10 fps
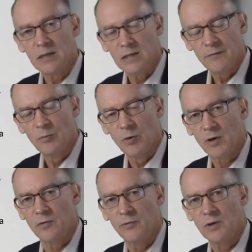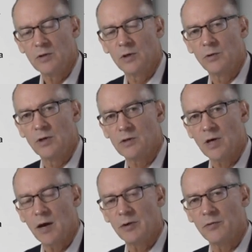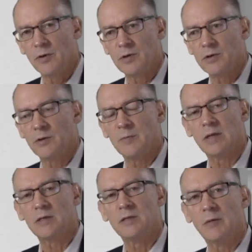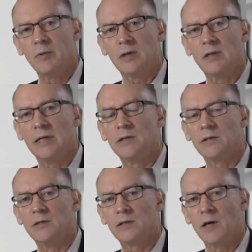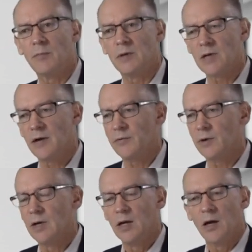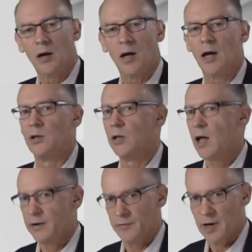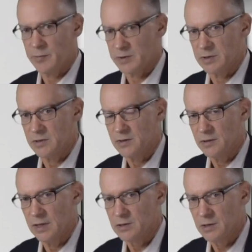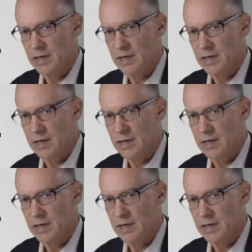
This gets even more confusing when you're shopping for insurance because typically insurance companies offer a lot of options.